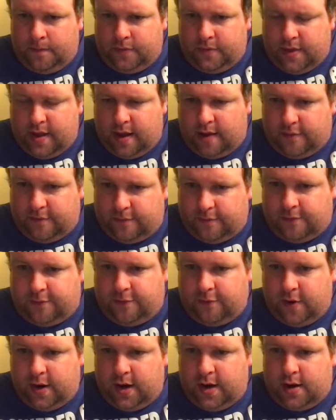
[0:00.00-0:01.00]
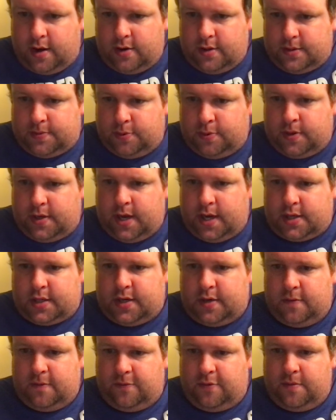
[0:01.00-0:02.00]
that Fredo's
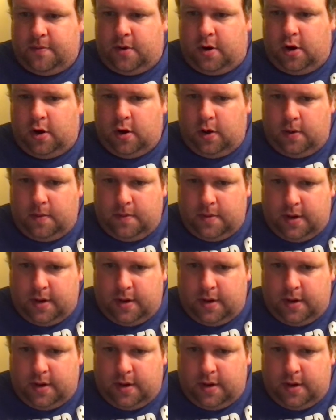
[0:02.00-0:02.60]
protection from harm,